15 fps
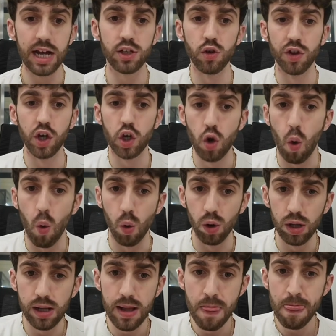And so the
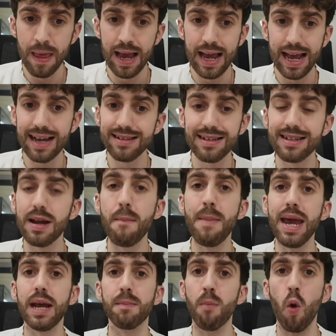goal isn't to
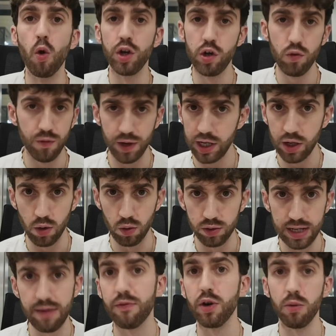make more new
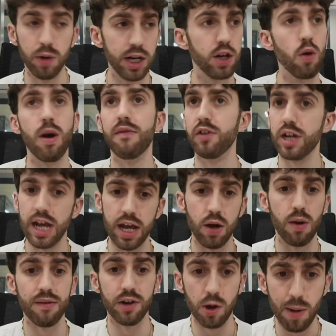videos every week or every
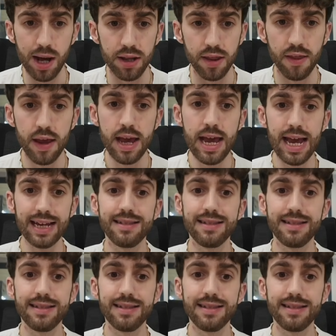day or every month.